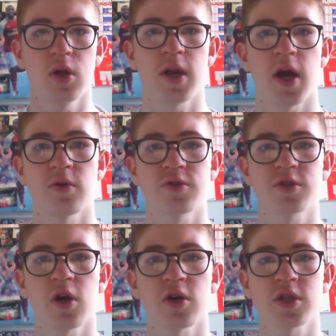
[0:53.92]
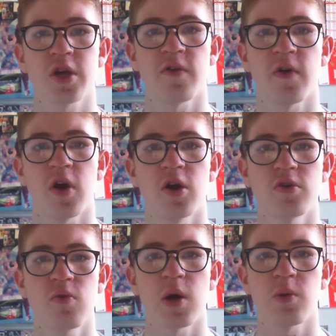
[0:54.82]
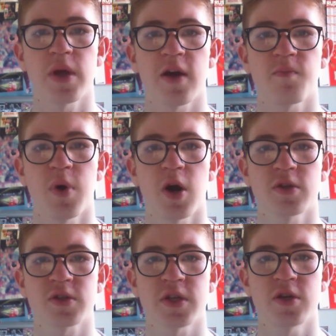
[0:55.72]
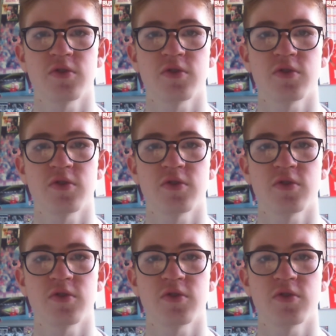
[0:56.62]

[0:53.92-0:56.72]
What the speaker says: Now, starting off at Oakwell, we have Barnsley,